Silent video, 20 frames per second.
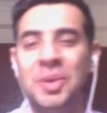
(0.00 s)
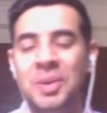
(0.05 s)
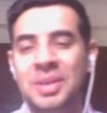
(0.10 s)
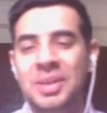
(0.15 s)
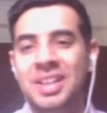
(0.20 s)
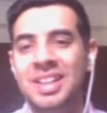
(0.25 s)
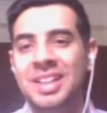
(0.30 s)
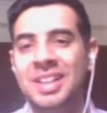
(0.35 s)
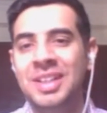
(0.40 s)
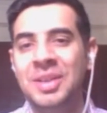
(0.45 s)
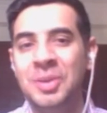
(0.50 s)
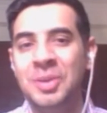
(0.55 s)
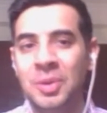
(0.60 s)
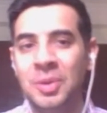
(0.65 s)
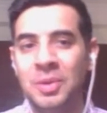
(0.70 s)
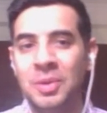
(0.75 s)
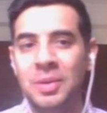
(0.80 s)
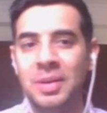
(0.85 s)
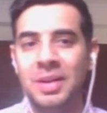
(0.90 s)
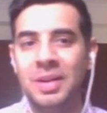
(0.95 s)
really
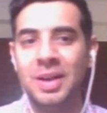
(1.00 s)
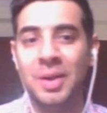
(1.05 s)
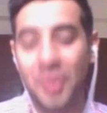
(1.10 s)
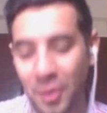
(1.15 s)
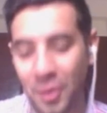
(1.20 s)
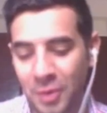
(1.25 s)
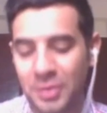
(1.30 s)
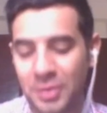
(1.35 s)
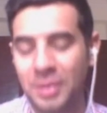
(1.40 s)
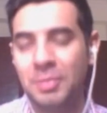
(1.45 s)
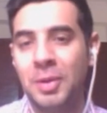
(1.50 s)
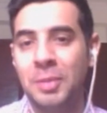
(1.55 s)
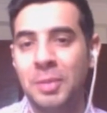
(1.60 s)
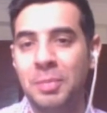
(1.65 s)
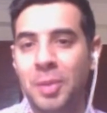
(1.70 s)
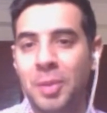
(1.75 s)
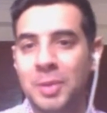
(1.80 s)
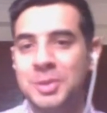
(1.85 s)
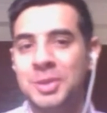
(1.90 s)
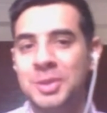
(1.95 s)
know a lot about
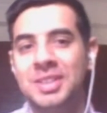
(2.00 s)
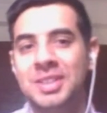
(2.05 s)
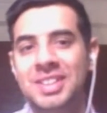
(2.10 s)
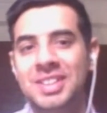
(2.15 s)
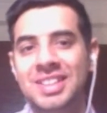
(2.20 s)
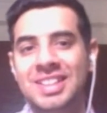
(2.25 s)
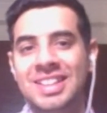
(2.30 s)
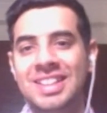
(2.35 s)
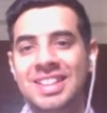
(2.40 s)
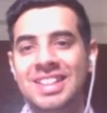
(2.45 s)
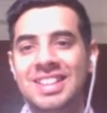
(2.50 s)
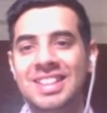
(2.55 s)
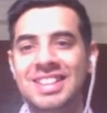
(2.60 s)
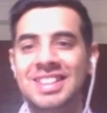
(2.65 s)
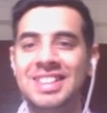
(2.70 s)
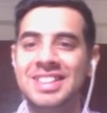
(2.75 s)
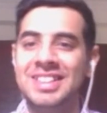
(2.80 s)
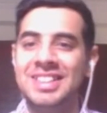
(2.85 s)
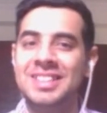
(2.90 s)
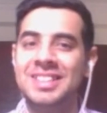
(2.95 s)
Portugal.
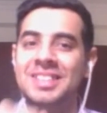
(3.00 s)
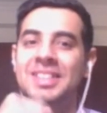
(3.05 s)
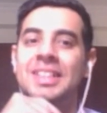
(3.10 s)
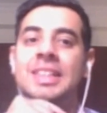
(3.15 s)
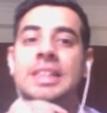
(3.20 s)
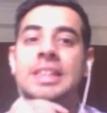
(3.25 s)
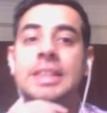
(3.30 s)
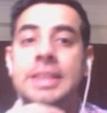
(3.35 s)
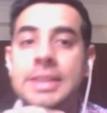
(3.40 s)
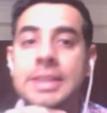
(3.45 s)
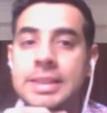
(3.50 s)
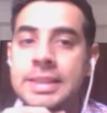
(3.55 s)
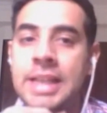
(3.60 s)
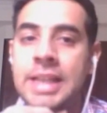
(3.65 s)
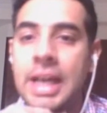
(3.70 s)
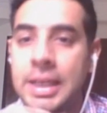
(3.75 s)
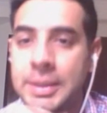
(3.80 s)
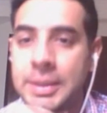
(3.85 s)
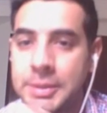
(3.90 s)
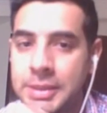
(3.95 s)
Uh,
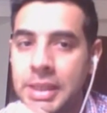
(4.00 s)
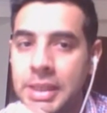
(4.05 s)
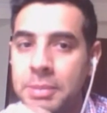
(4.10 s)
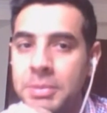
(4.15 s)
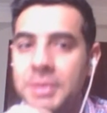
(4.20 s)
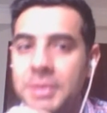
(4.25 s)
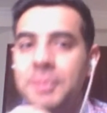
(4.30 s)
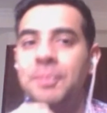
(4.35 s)
yeah, tell me.